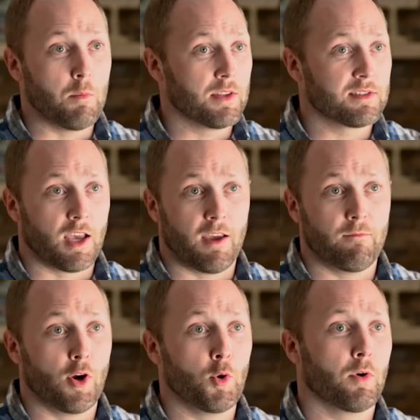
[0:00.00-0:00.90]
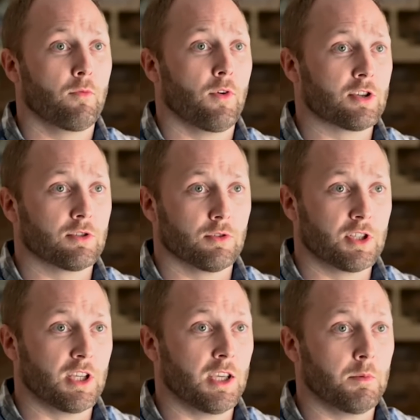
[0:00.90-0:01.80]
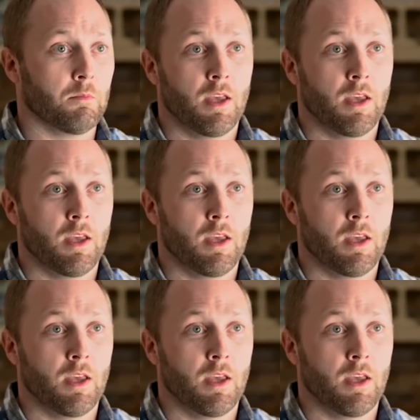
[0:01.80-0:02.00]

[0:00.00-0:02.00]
on site, very professional team.